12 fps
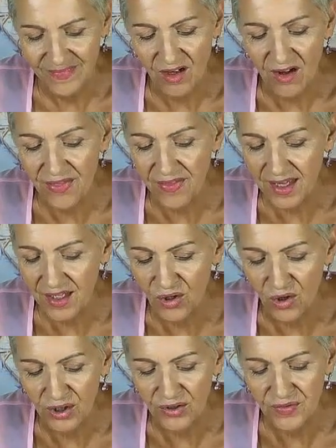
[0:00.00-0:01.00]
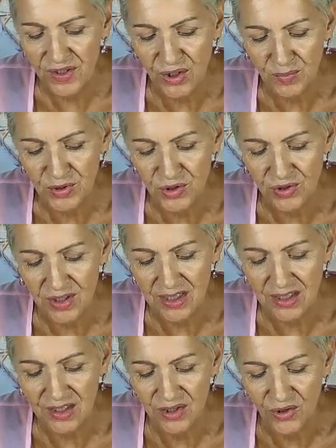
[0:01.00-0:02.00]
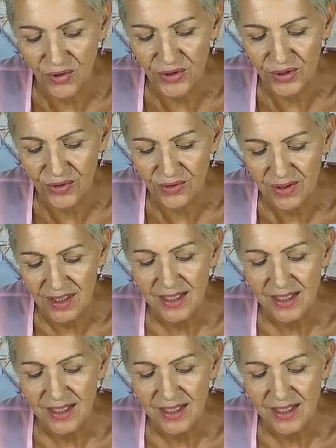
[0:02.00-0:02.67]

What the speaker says: I thank God for the opportunity to know you,